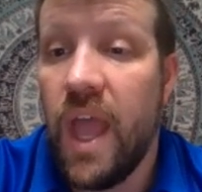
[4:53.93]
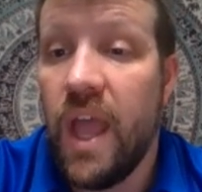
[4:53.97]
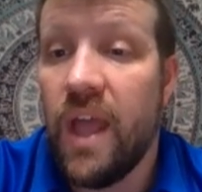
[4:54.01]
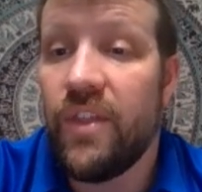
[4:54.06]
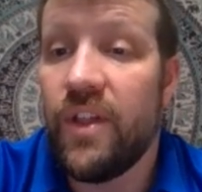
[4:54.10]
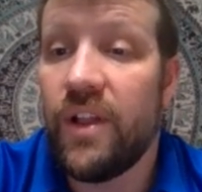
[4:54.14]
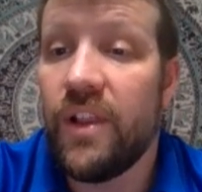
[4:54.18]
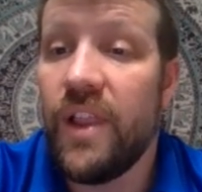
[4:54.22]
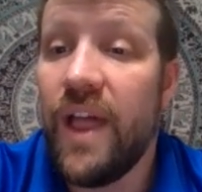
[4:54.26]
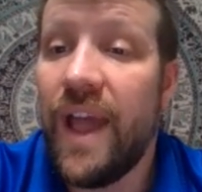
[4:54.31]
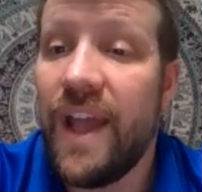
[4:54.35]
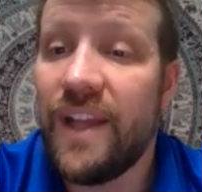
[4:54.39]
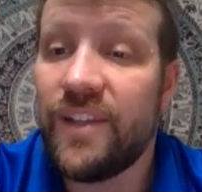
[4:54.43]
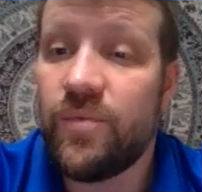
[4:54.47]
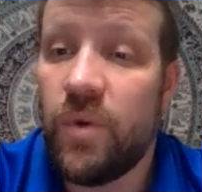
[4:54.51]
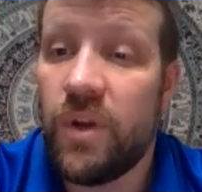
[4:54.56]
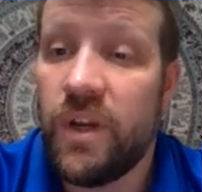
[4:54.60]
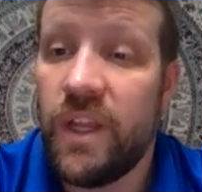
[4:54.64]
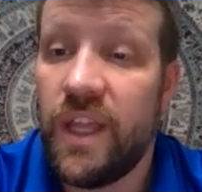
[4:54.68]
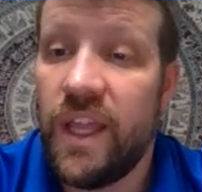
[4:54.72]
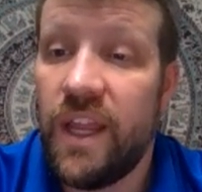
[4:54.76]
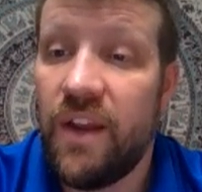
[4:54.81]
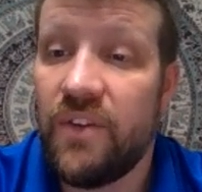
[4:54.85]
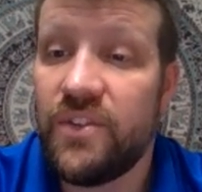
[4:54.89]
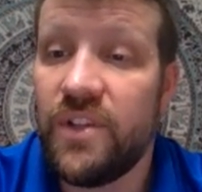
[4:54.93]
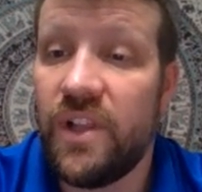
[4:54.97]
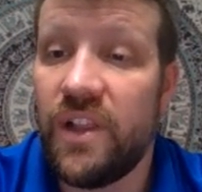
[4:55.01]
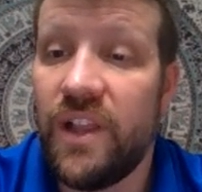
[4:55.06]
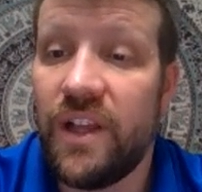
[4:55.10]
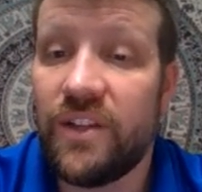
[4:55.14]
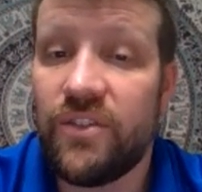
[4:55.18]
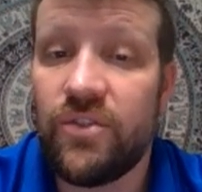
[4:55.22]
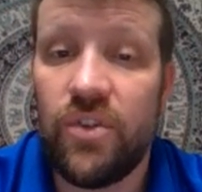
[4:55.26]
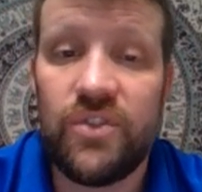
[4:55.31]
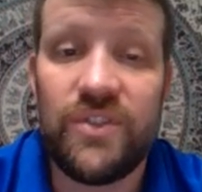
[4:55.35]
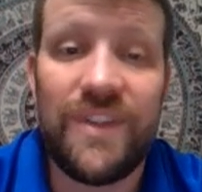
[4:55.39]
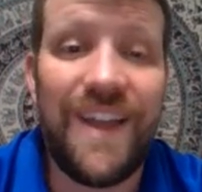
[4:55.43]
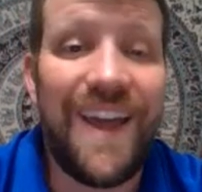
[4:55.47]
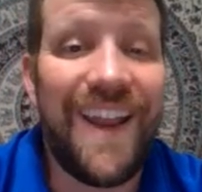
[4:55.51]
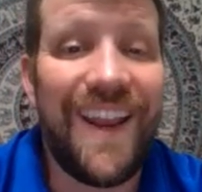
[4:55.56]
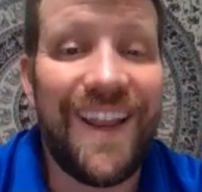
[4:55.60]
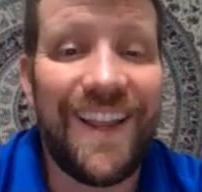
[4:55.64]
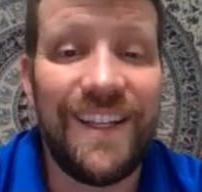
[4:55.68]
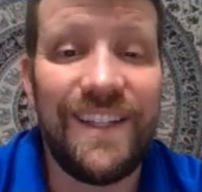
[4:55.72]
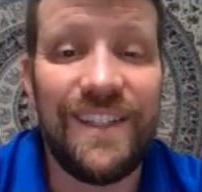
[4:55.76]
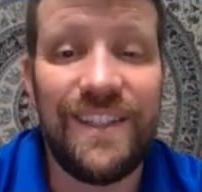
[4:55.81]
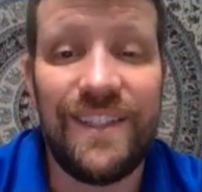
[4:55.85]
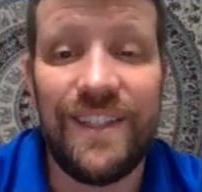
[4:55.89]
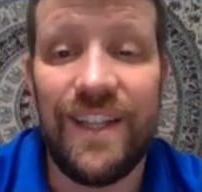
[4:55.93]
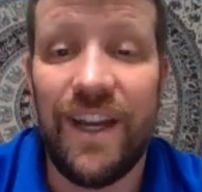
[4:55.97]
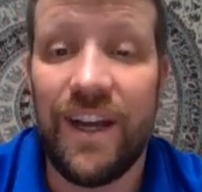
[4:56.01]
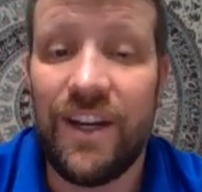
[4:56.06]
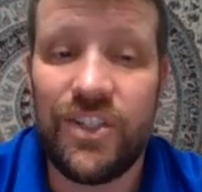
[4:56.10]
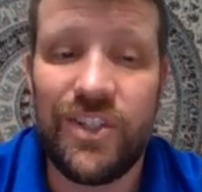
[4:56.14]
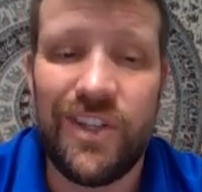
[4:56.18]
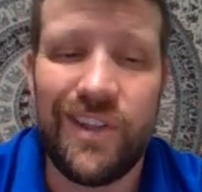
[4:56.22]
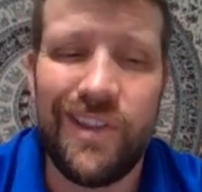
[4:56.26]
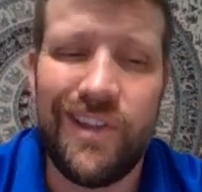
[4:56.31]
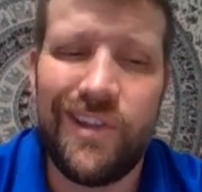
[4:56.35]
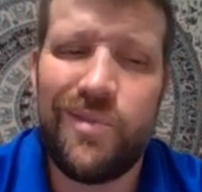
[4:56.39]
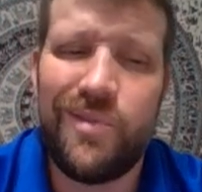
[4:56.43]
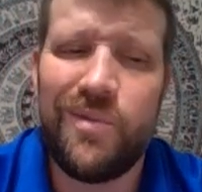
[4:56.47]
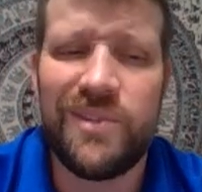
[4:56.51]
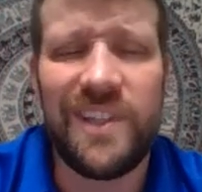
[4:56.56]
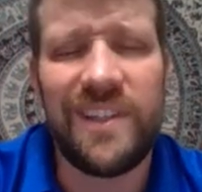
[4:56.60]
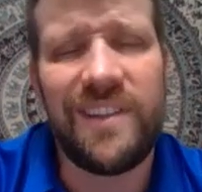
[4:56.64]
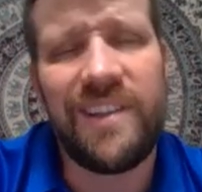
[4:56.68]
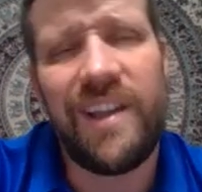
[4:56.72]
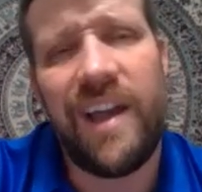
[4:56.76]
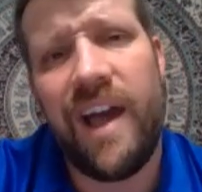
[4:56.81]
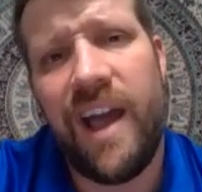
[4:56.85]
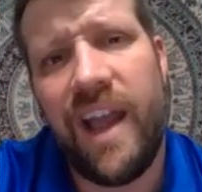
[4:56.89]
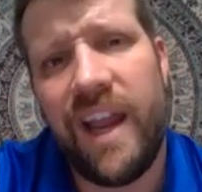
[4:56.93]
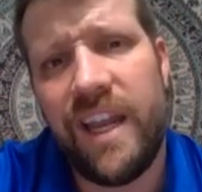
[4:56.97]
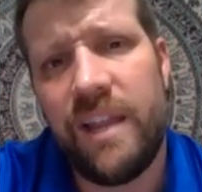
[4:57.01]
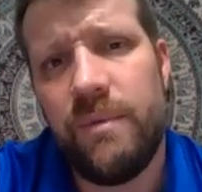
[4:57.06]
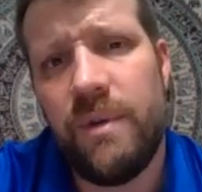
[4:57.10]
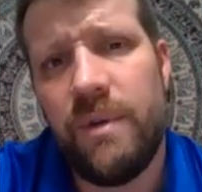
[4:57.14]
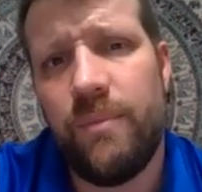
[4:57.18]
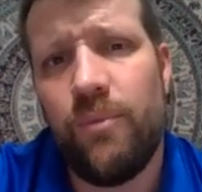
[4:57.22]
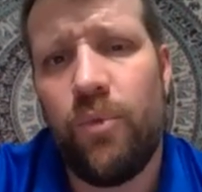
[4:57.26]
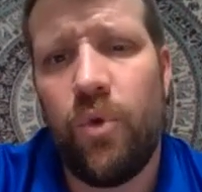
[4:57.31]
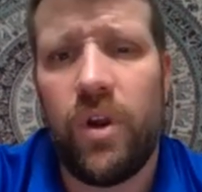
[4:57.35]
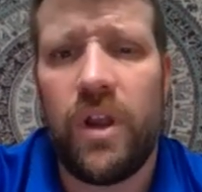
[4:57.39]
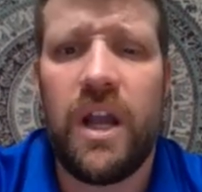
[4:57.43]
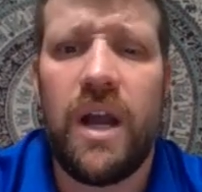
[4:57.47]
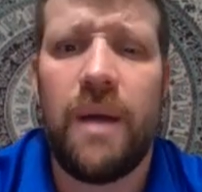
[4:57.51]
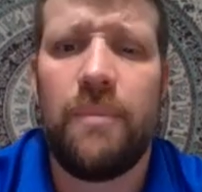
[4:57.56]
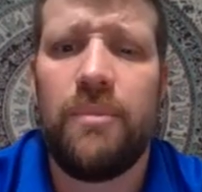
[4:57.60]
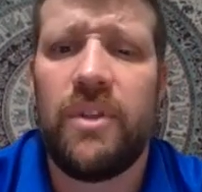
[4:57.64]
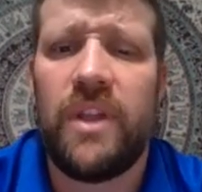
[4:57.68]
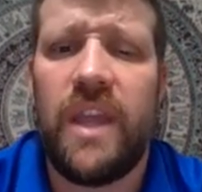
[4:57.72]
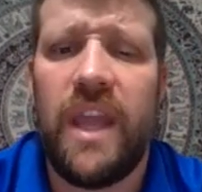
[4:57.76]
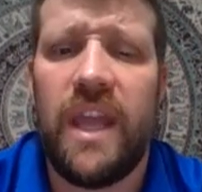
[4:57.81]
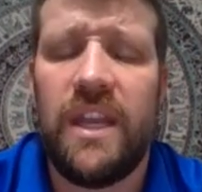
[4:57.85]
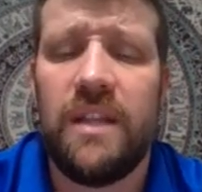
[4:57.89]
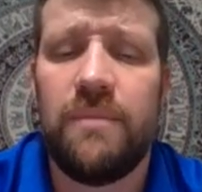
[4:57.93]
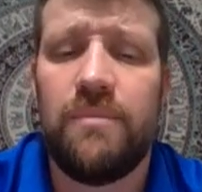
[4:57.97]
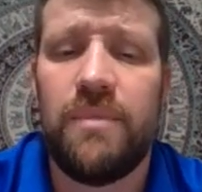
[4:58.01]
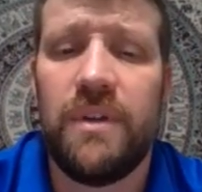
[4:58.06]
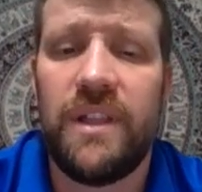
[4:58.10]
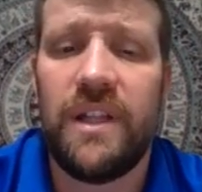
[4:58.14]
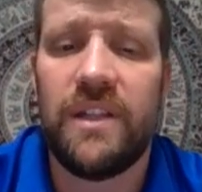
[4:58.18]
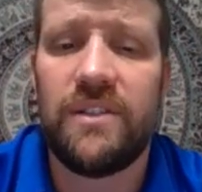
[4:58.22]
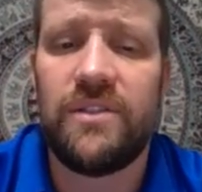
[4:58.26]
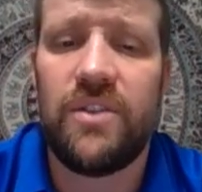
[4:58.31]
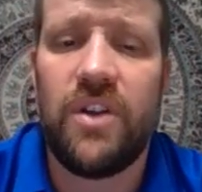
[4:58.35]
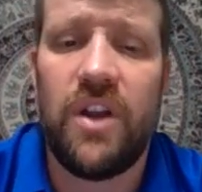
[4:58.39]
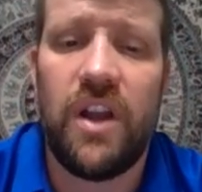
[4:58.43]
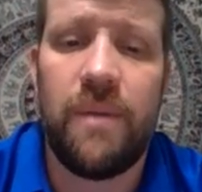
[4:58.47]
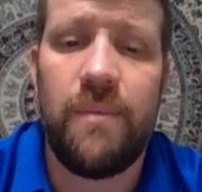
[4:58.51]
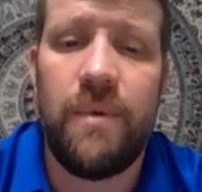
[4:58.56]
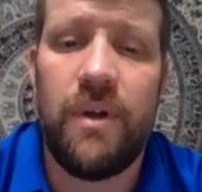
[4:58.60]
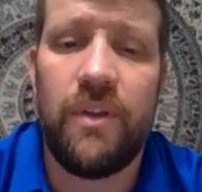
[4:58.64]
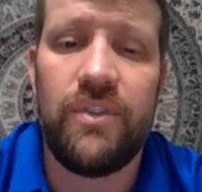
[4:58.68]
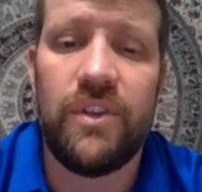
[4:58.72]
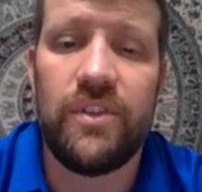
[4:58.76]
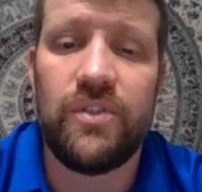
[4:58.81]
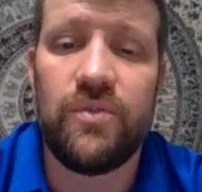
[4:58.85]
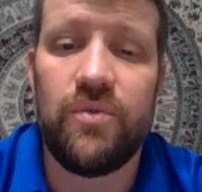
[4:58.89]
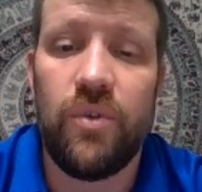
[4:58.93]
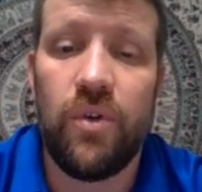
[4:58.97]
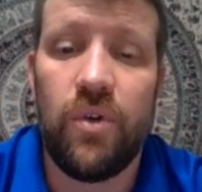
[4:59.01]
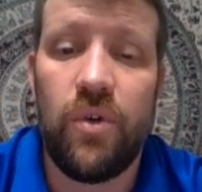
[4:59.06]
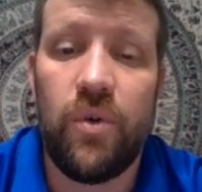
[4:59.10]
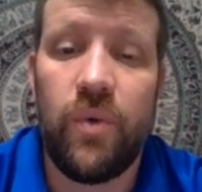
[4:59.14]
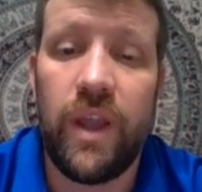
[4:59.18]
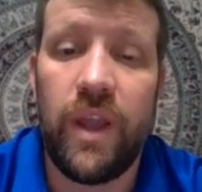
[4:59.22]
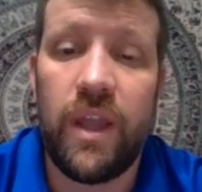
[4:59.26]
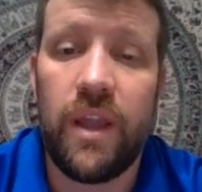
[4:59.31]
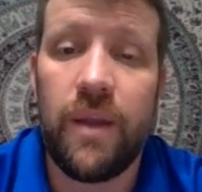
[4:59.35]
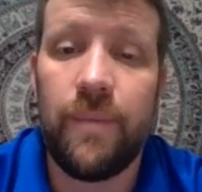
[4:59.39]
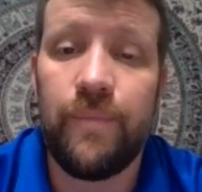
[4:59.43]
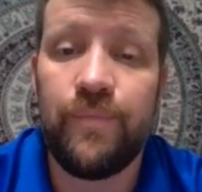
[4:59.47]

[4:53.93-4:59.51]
The last one here is electrostatic induction. This one's a tiny bit more complicated, but let's talk about this real quick.